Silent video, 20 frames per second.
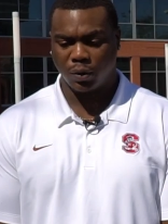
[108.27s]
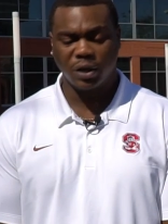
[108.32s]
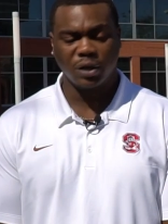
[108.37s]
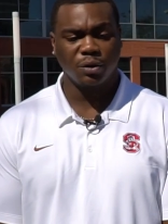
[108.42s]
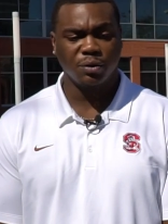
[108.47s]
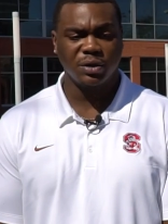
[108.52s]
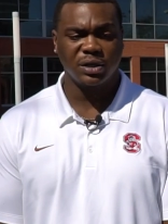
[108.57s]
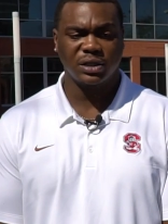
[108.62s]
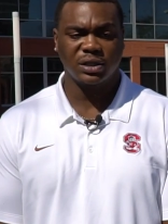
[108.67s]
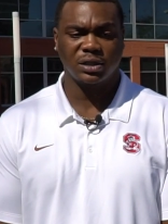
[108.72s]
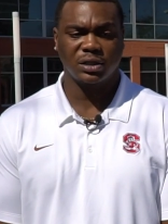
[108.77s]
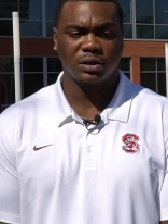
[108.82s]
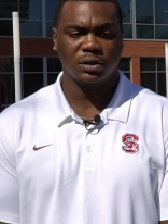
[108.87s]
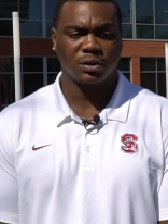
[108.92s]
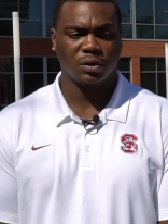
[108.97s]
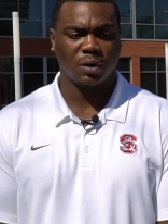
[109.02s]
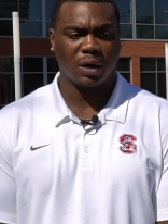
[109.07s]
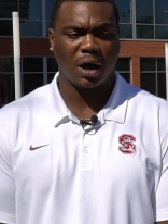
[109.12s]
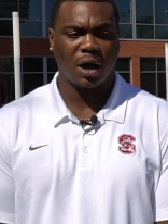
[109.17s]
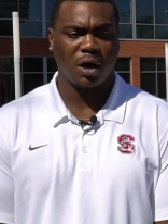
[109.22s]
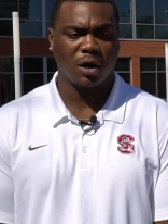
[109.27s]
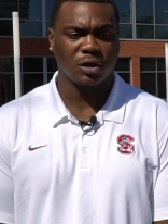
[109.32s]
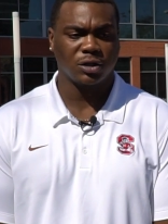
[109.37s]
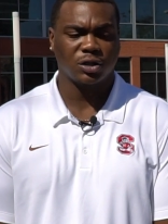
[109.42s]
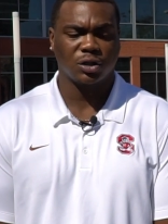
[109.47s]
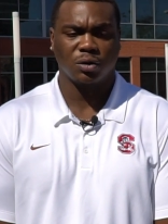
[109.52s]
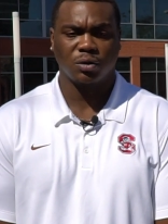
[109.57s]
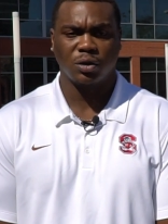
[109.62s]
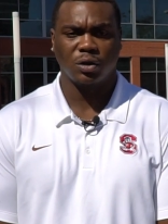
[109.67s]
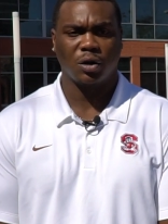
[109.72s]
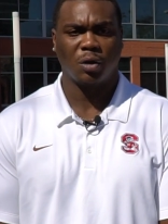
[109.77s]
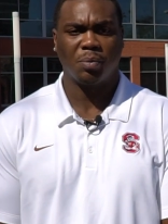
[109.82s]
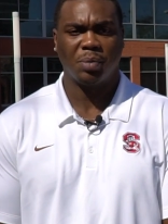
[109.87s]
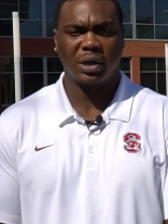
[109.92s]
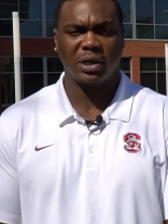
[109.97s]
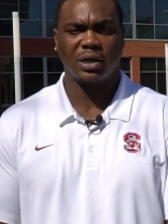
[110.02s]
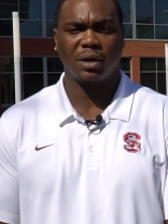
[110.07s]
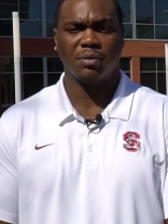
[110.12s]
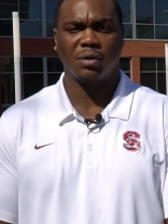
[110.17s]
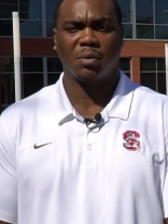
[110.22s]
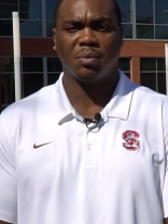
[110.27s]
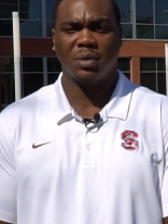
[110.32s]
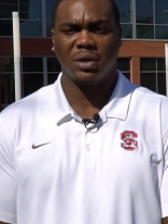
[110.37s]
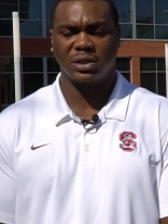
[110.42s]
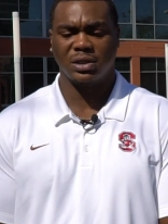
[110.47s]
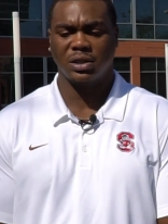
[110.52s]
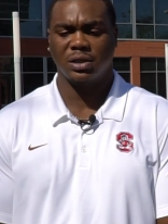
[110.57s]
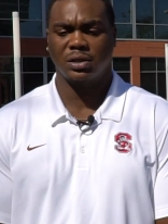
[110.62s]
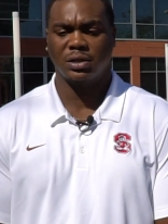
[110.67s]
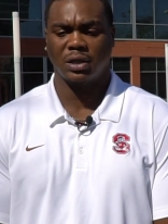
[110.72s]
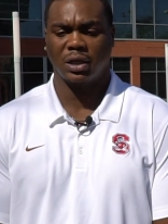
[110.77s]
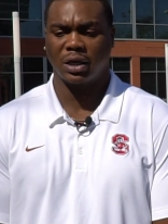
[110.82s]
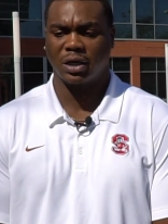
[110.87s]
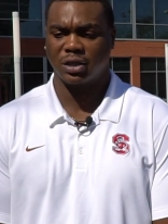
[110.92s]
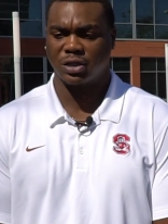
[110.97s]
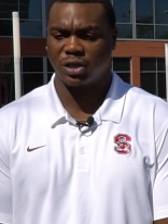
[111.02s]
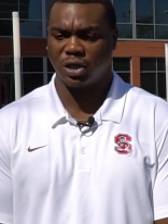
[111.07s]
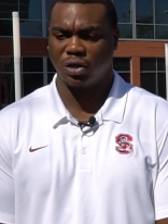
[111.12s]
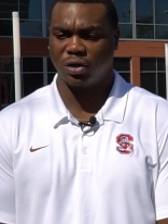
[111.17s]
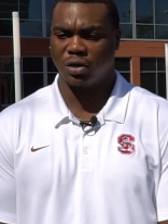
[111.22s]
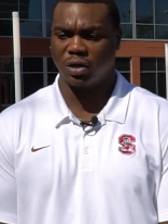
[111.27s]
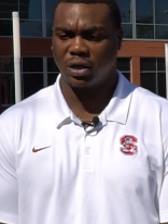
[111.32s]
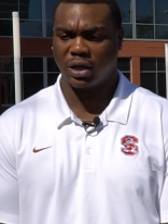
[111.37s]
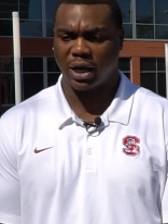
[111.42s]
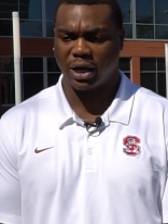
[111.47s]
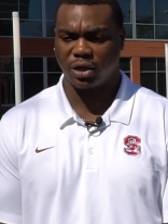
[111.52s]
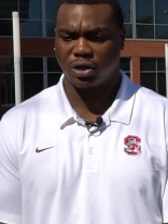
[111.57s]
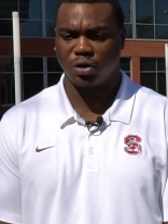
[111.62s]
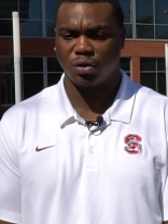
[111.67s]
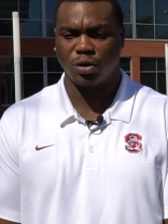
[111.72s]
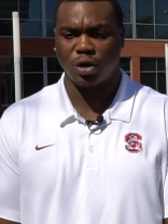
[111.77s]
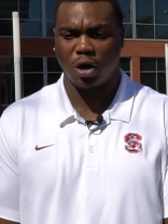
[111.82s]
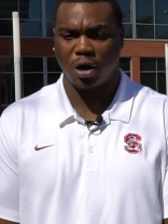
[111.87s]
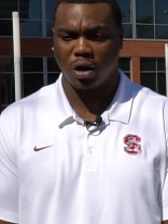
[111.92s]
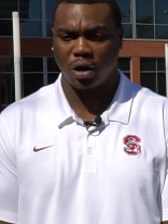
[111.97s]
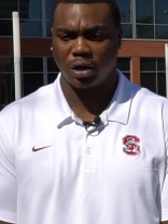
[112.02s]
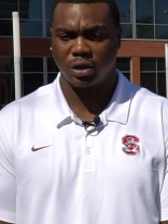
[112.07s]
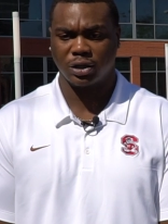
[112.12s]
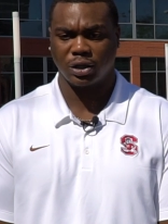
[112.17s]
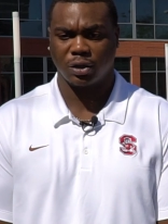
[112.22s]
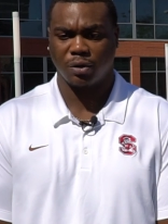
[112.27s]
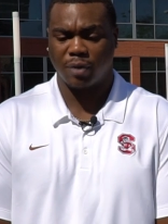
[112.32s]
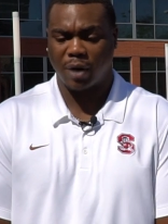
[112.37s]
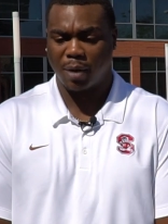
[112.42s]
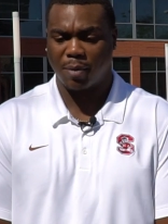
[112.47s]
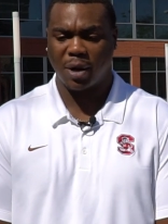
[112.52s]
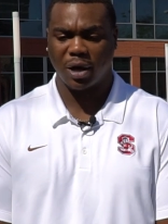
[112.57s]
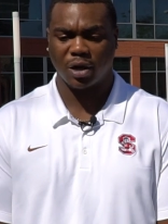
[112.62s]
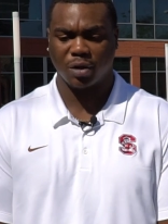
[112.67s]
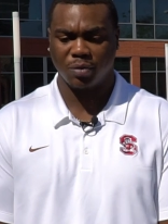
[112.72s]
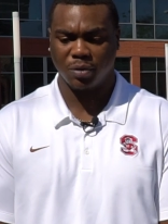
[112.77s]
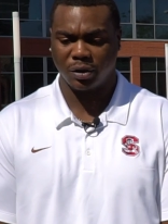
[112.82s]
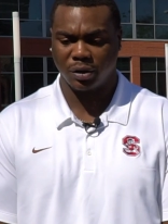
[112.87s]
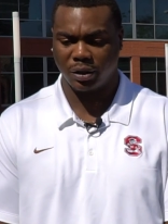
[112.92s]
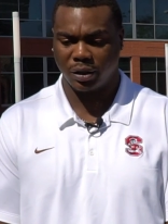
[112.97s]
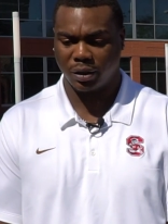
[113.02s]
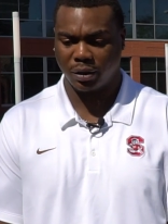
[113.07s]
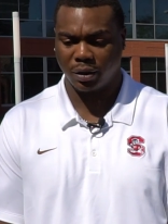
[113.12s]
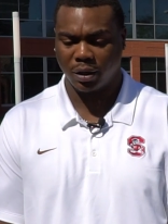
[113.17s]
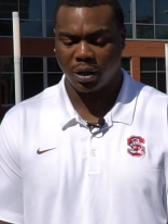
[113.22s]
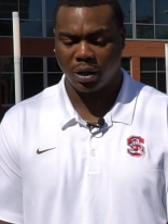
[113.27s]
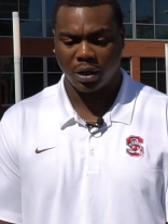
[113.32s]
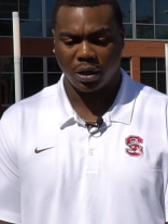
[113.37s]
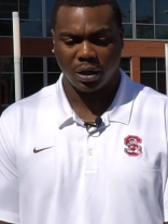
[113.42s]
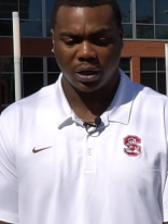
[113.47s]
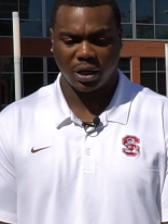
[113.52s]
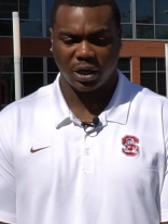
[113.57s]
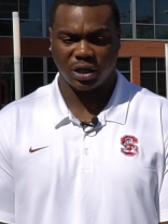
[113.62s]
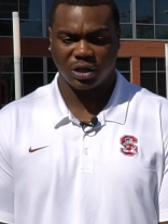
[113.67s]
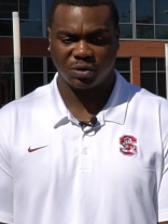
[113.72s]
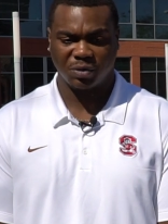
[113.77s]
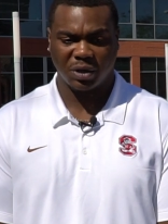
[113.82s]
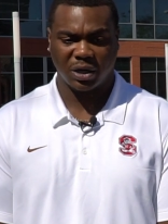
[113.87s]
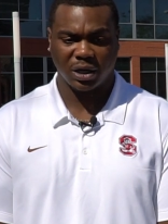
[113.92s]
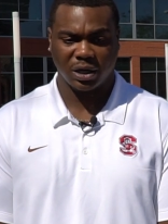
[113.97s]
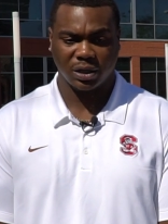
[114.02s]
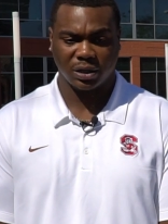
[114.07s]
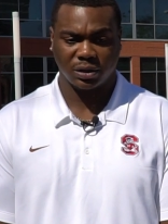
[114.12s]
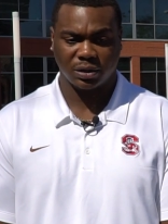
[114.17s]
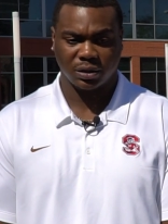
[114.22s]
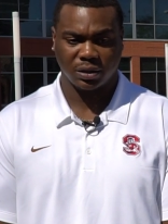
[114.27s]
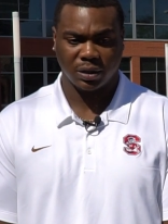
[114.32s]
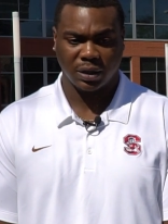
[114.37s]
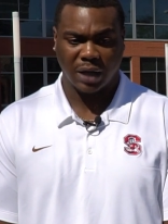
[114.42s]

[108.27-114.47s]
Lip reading: One of the reasons I also, you know, picked up the business and continue to like do yards around my community is because